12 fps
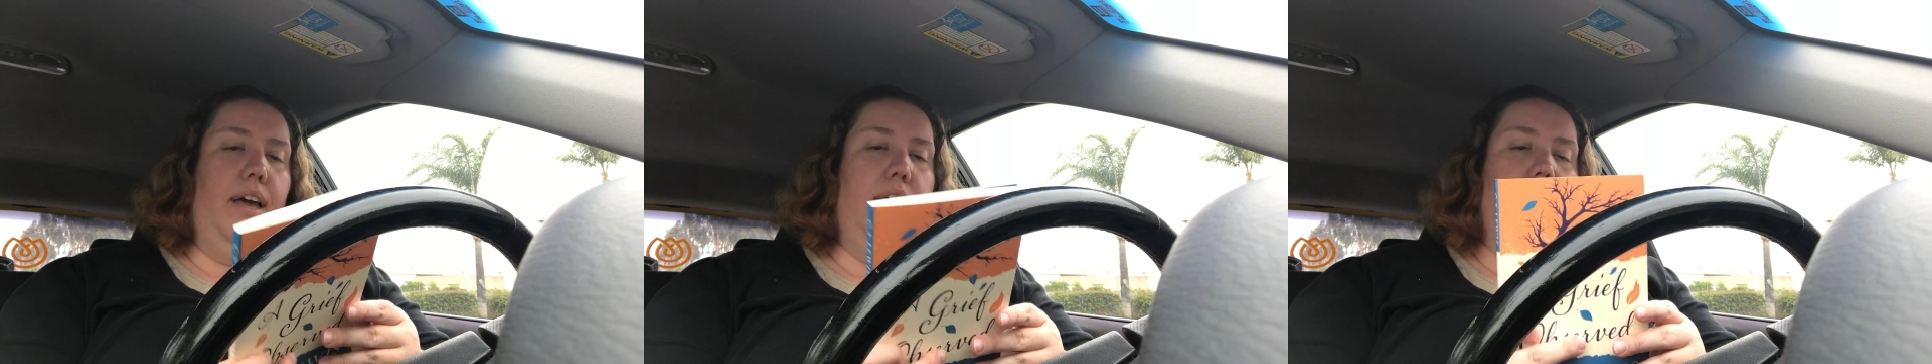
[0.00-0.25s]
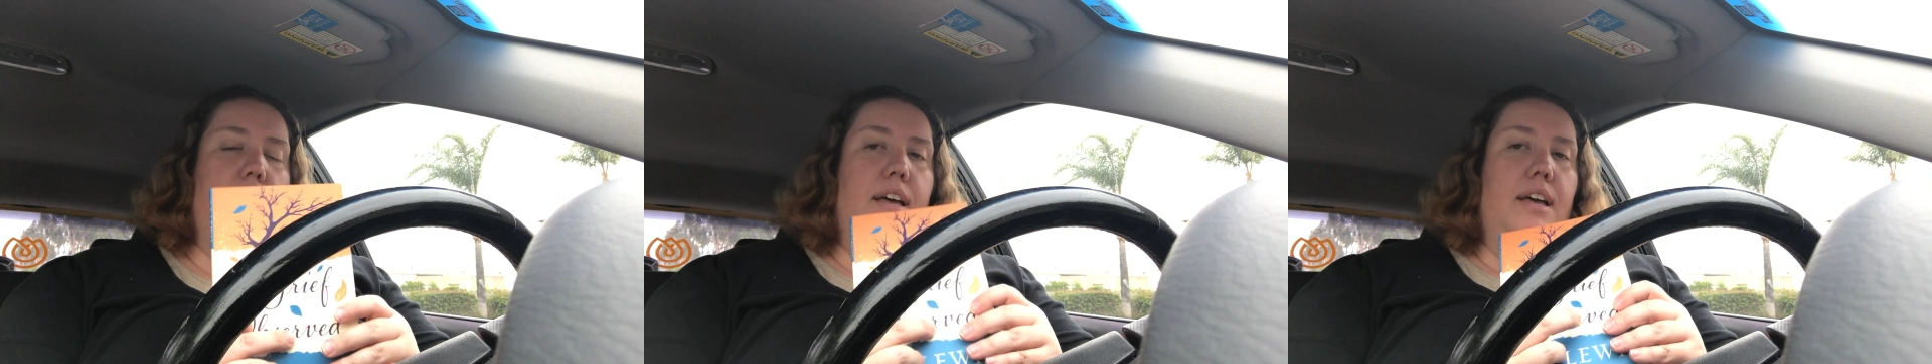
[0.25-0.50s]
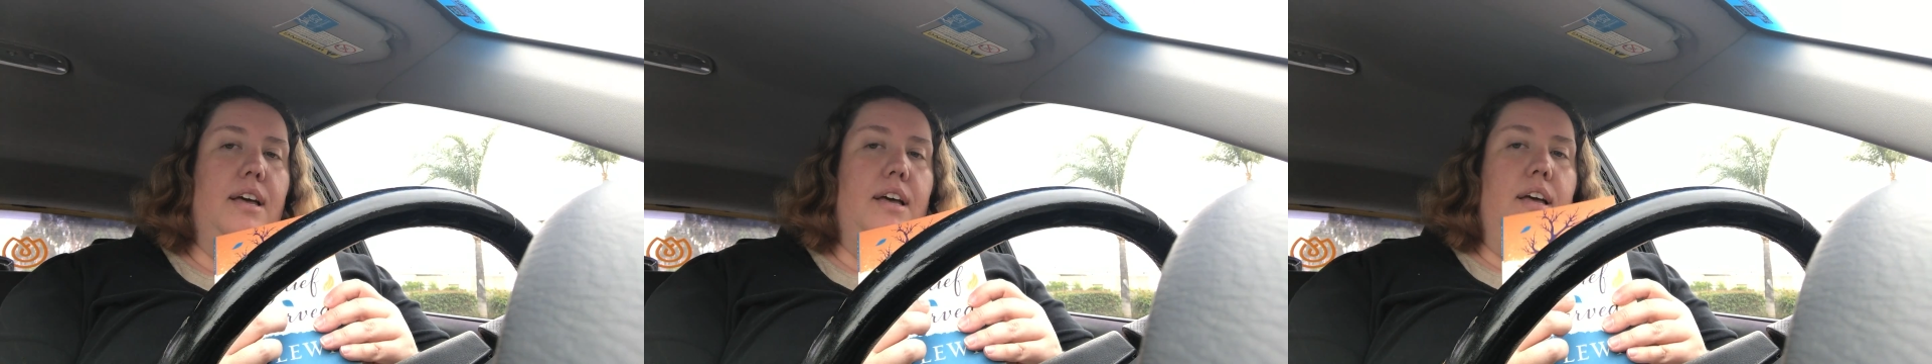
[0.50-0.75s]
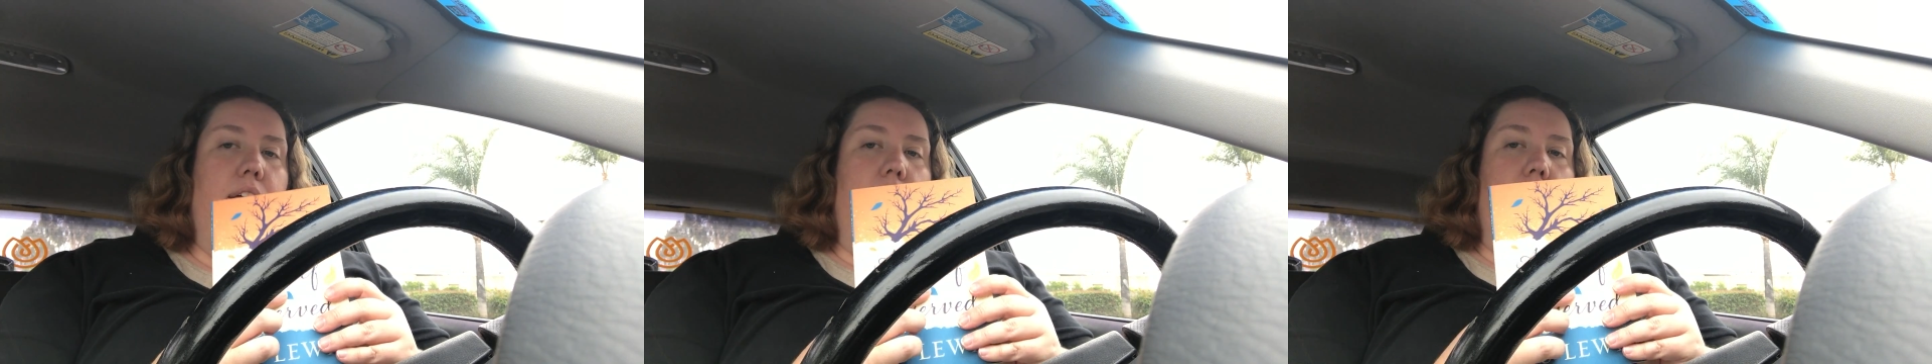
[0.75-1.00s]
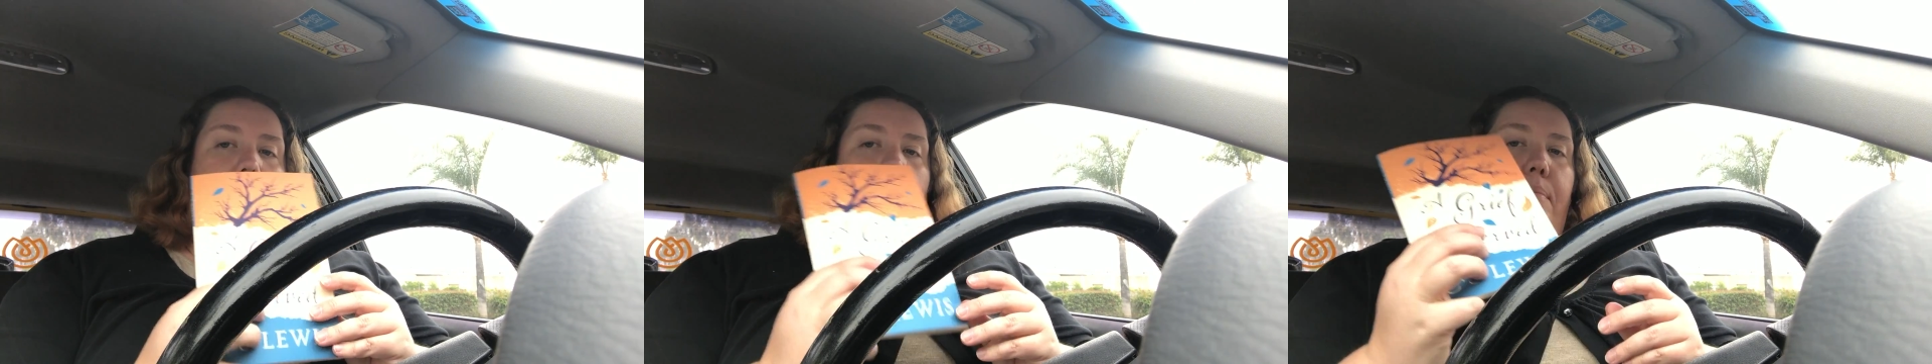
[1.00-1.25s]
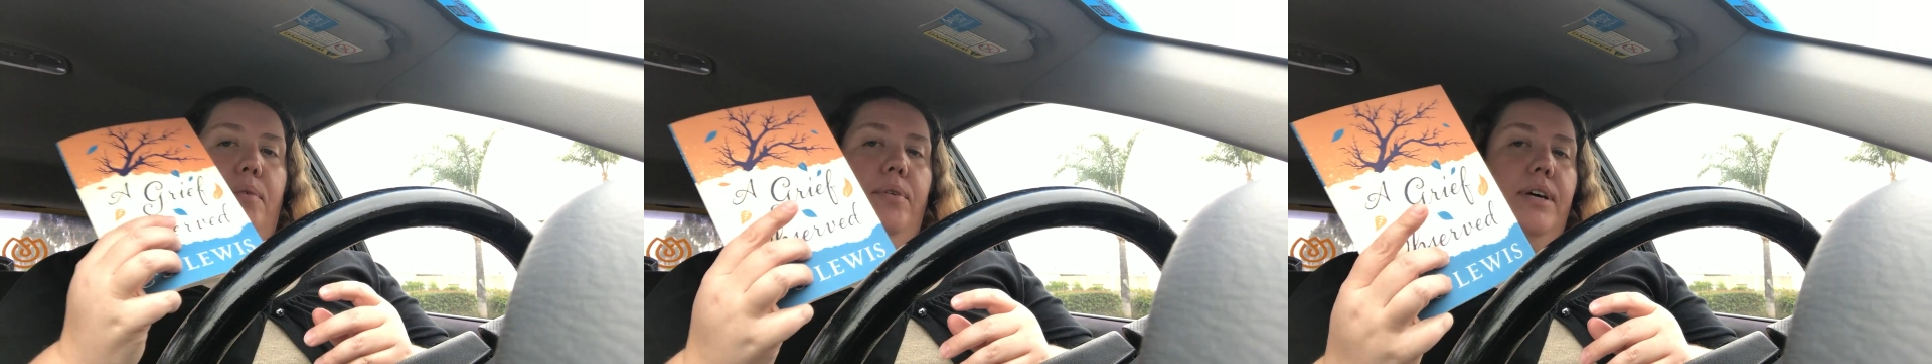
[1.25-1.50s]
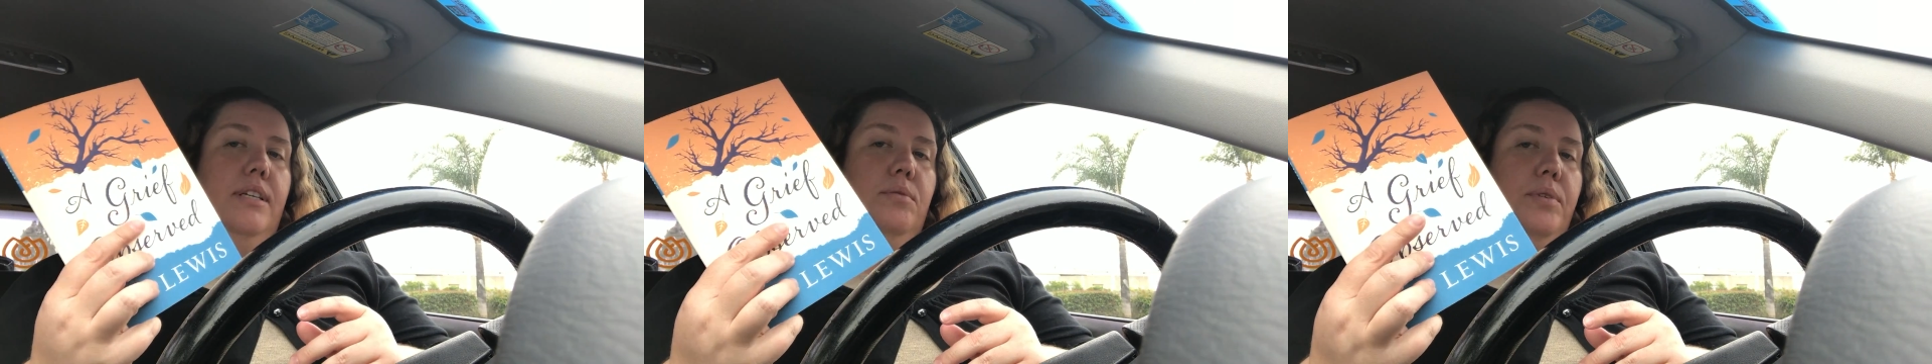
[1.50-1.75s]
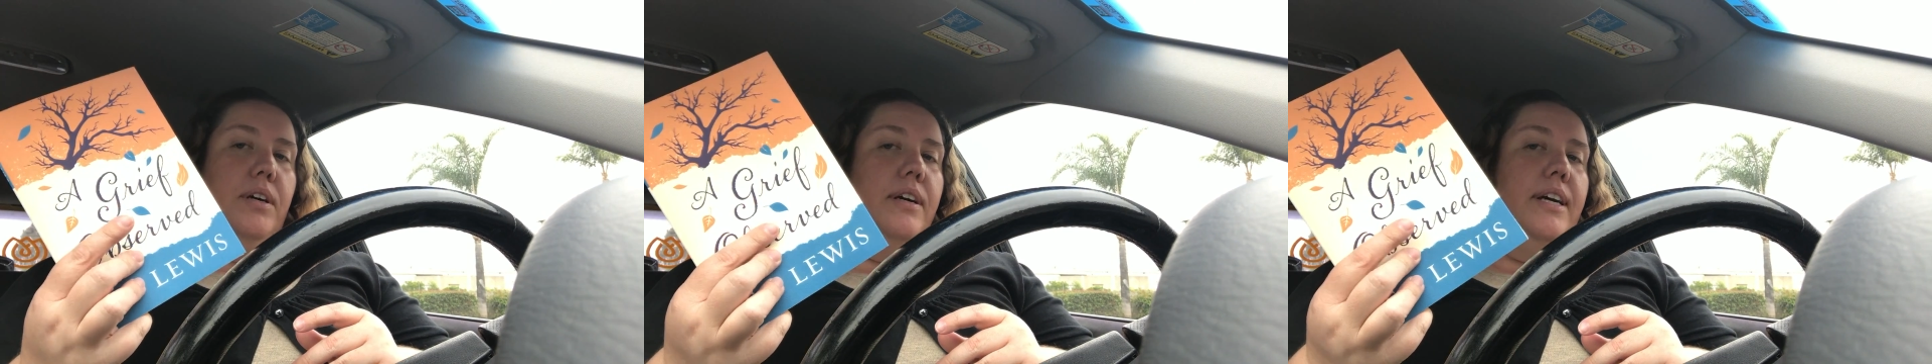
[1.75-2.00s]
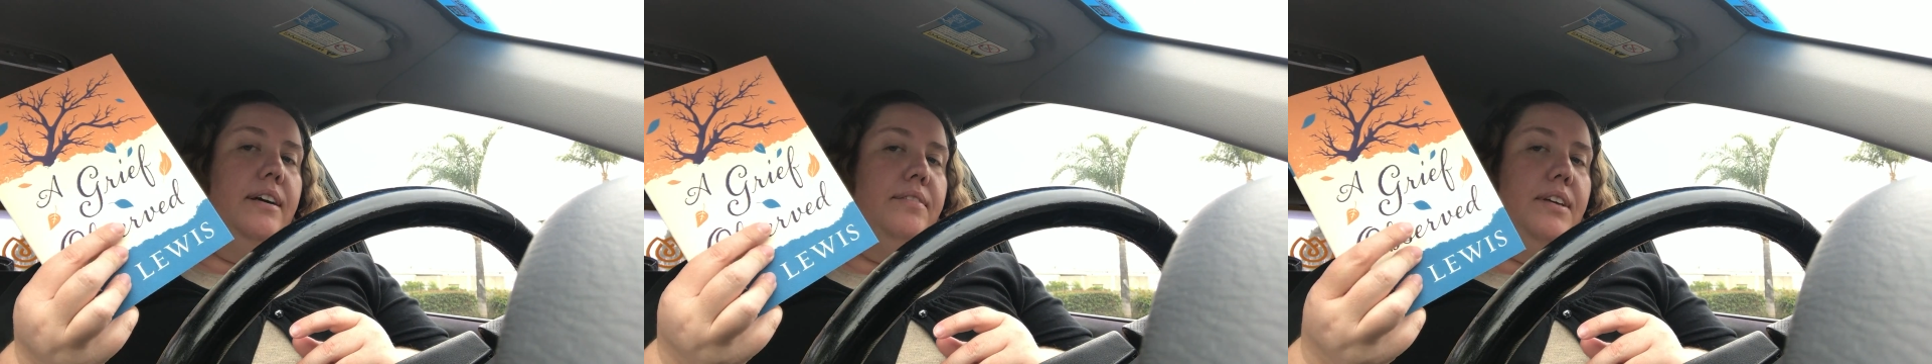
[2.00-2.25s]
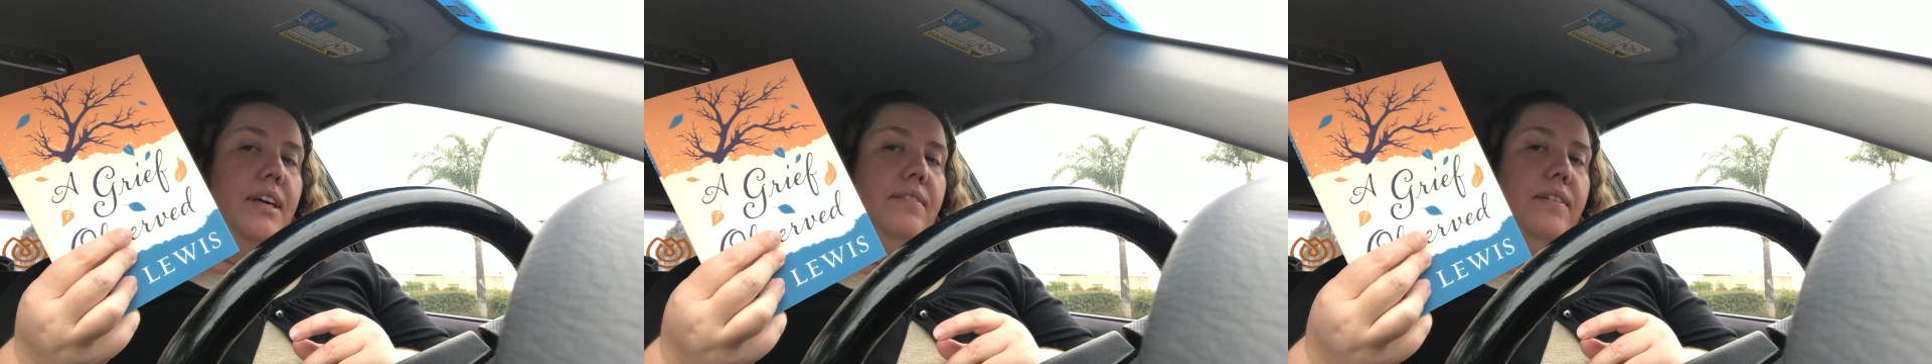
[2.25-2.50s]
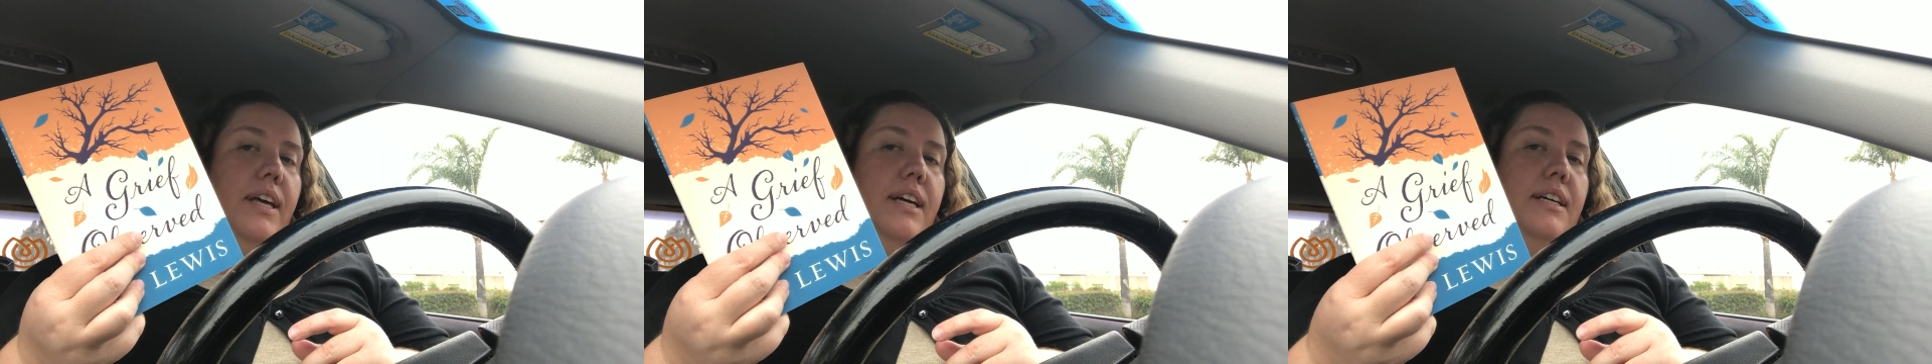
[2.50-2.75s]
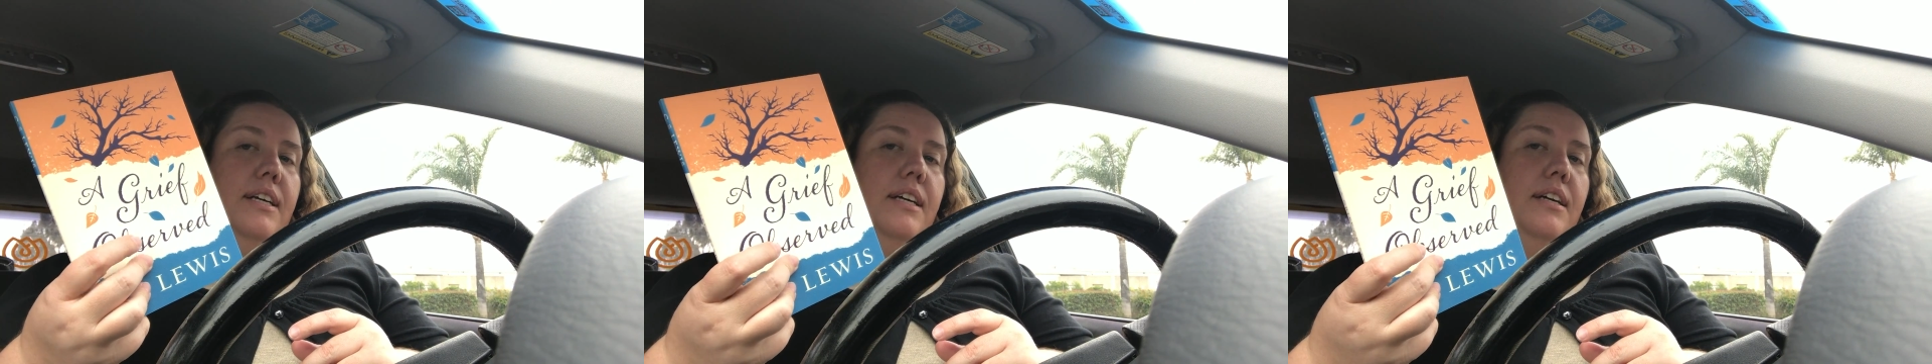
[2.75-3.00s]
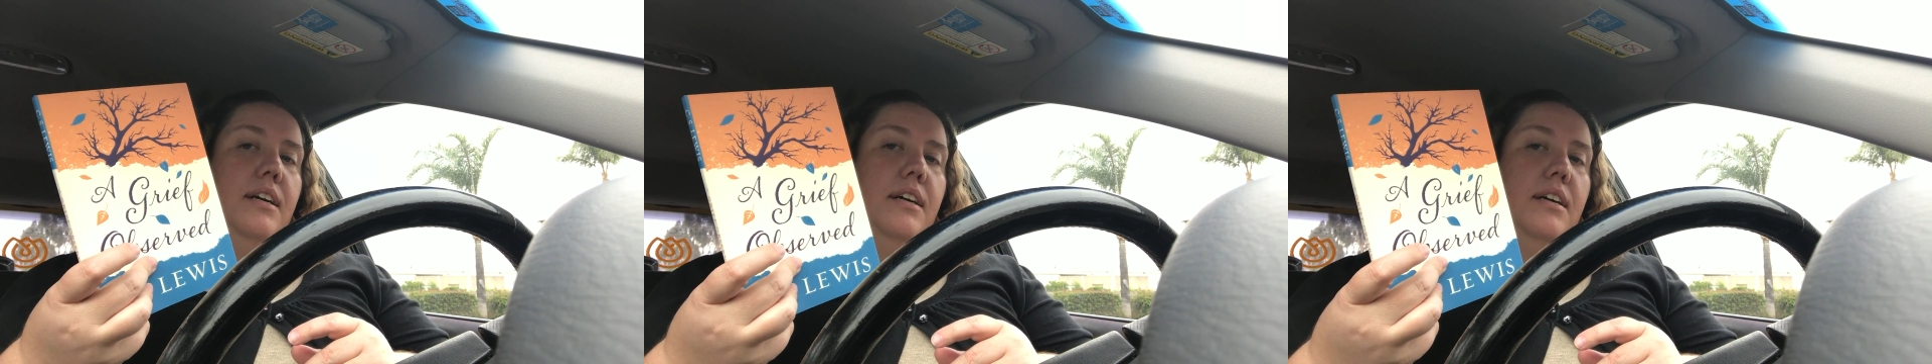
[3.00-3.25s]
I'm always weary of giving